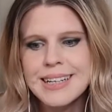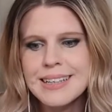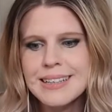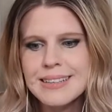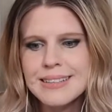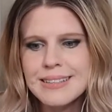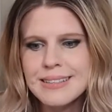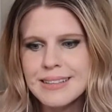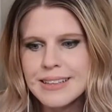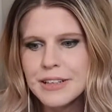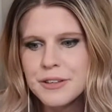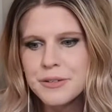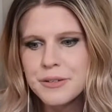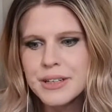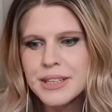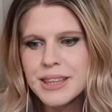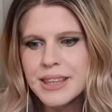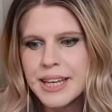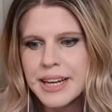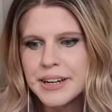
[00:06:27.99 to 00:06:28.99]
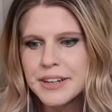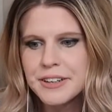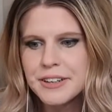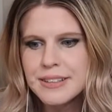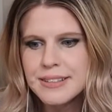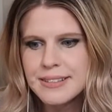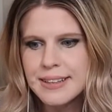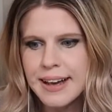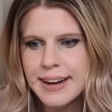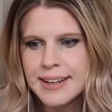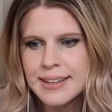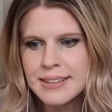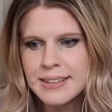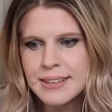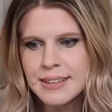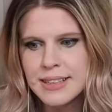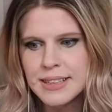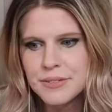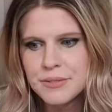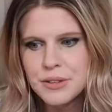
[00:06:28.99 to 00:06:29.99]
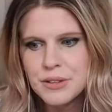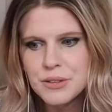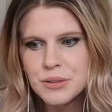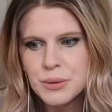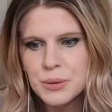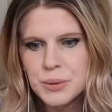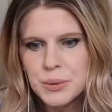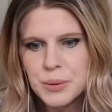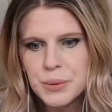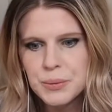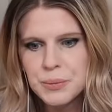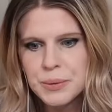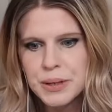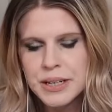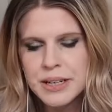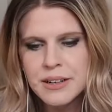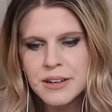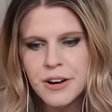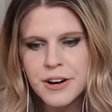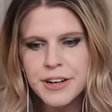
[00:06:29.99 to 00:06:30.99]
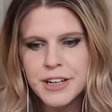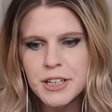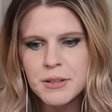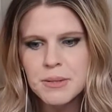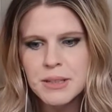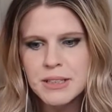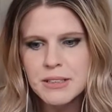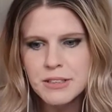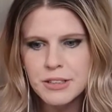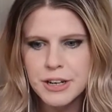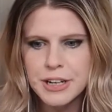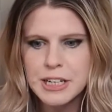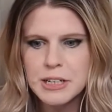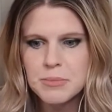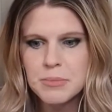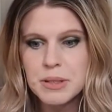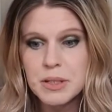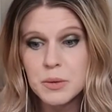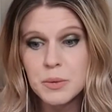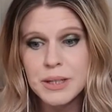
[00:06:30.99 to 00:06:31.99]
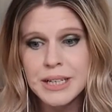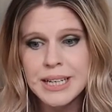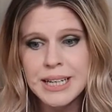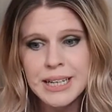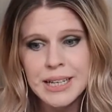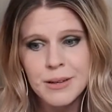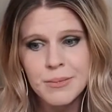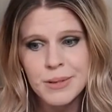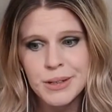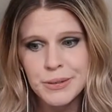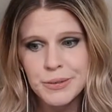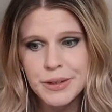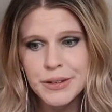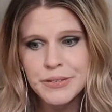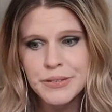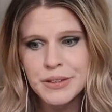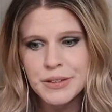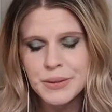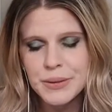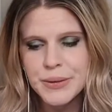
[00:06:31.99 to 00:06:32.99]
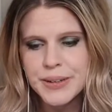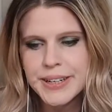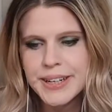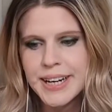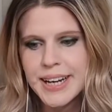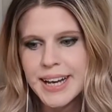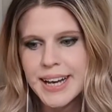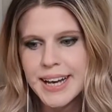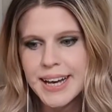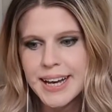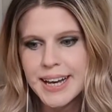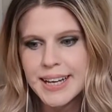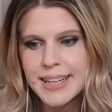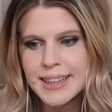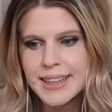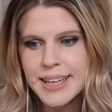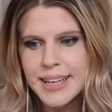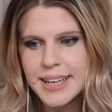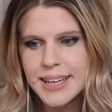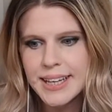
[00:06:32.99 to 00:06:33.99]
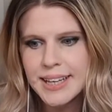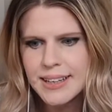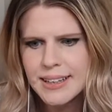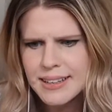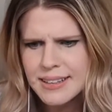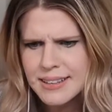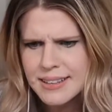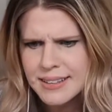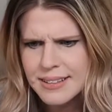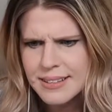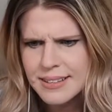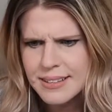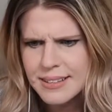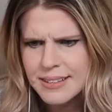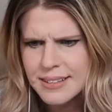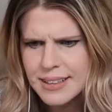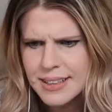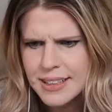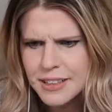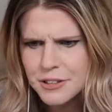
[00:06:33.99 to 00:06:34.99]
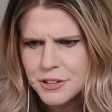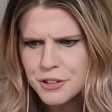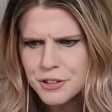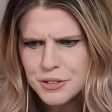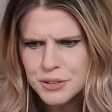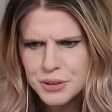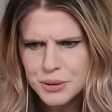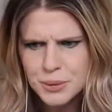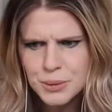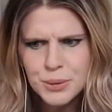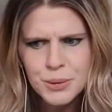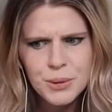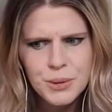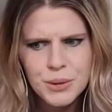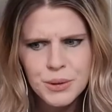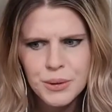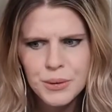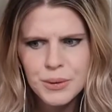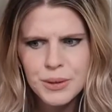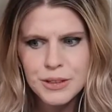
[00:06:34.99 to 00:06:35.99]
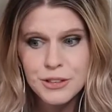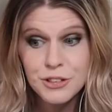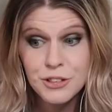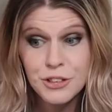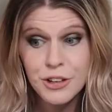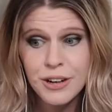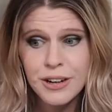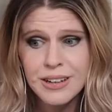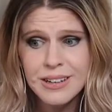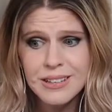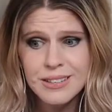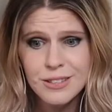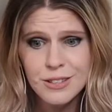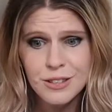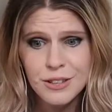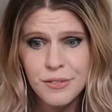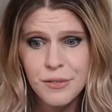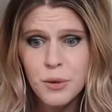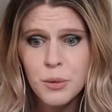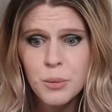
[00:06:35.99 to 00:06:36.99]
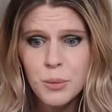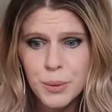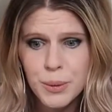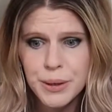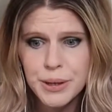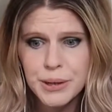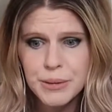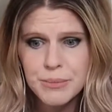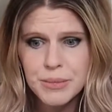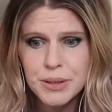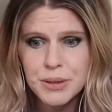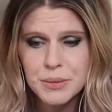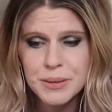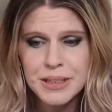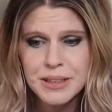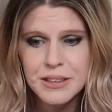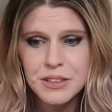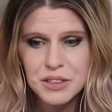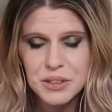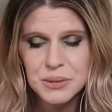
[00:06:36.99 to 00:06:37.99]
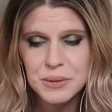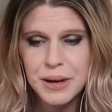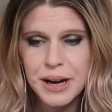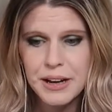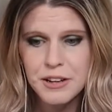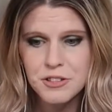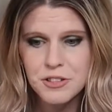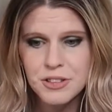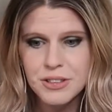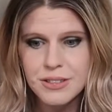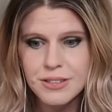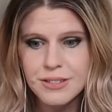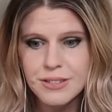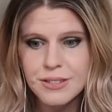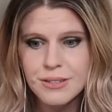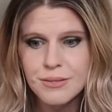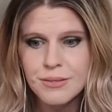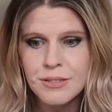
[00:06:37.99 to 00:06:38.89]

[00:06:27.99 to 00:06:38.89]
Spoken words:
Slytherin later decided to leave the school when an argument started between him and Gryffindor, and they either dueled or started a civil war between the two houses.